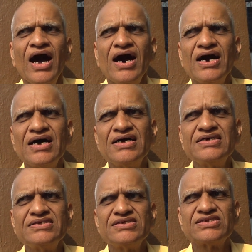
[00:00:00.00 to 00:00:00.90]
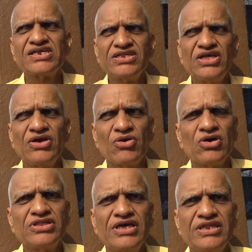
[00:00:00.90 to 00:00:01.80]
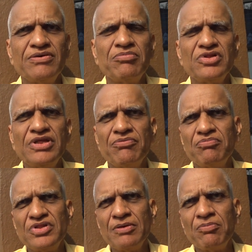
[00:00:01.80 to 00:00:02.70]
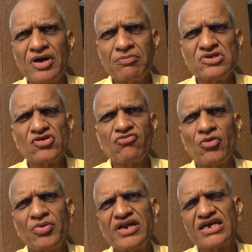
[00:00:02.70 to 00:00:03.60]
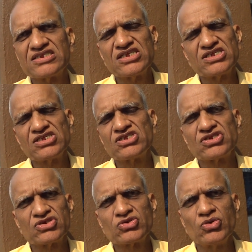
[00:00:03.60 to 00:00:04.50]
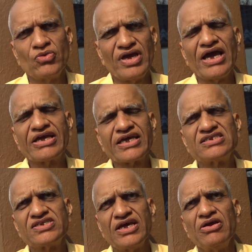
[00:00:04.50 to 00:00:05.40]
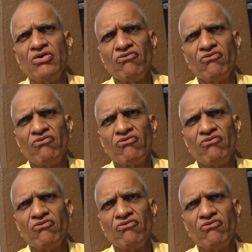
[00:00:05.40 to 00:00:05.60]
The purpose of open access is two way, I can say.